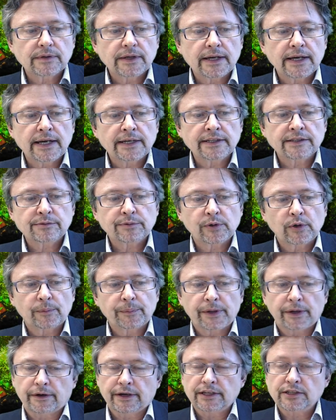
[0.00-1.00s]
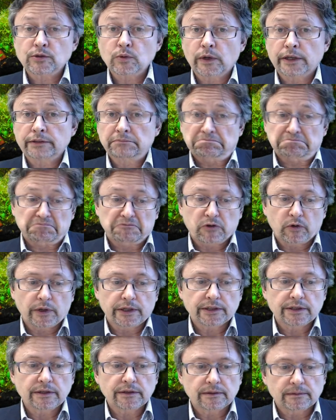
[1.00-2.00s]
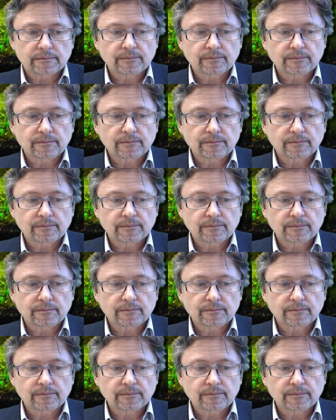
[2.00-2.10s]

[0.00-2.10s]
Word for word: and it's reappearing. It's quite quite good.